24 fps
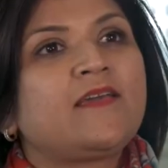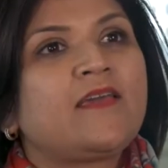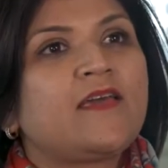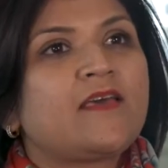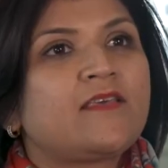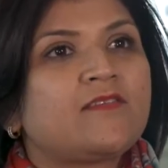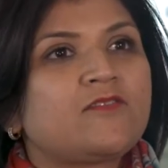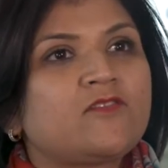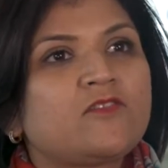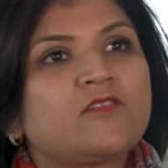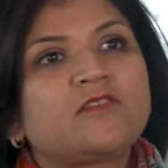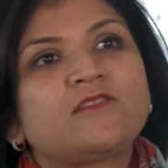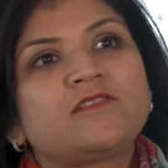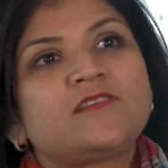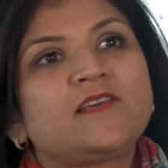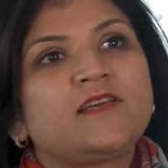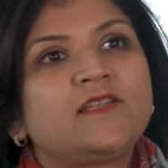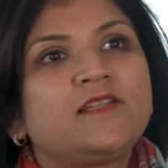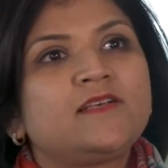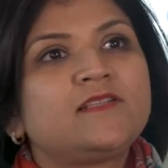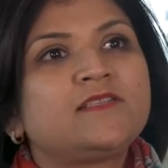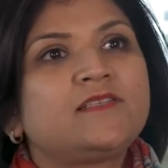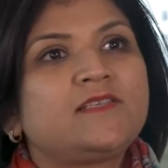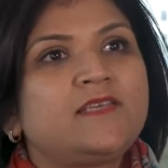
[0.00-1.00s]
cancer
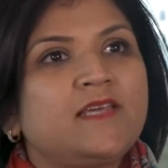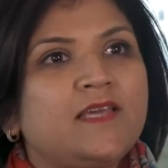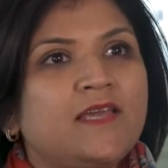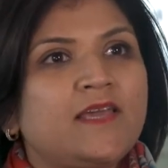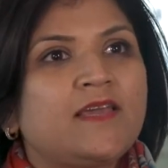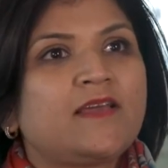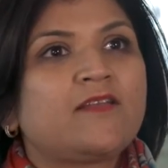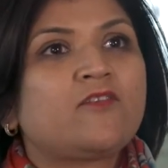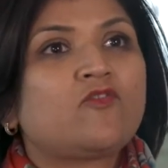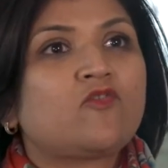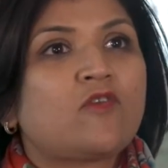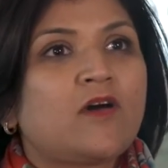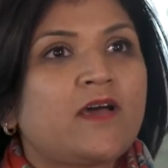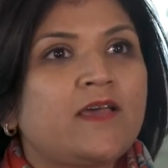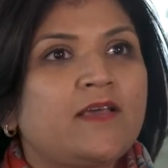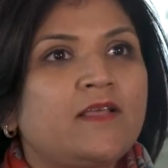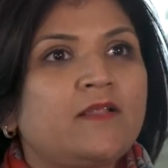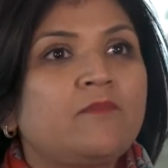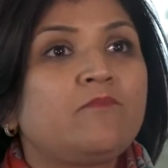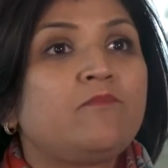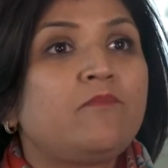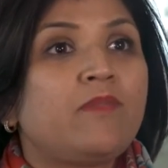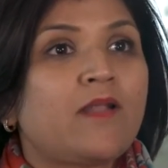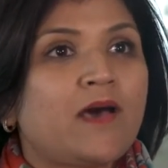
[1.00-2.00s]
signal seeking
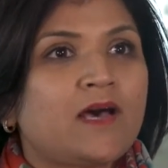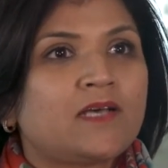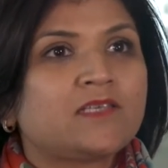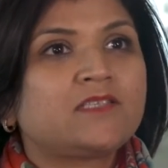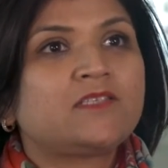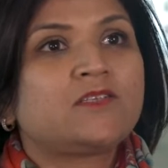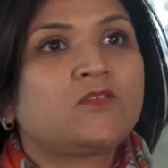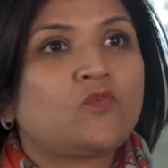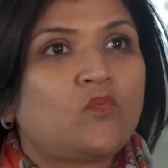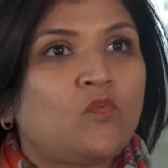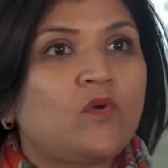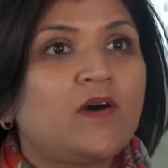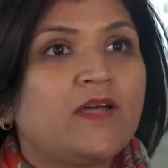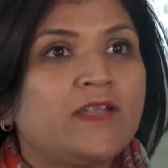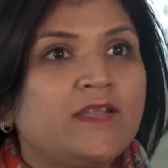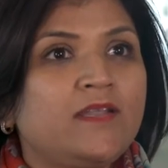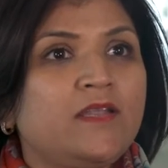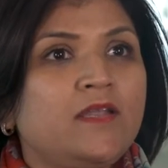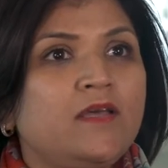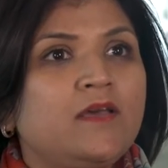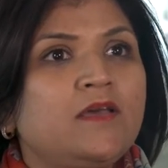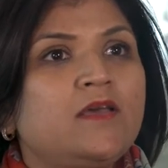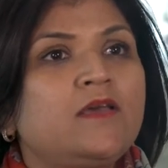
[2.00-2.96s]
trial BLASST-1,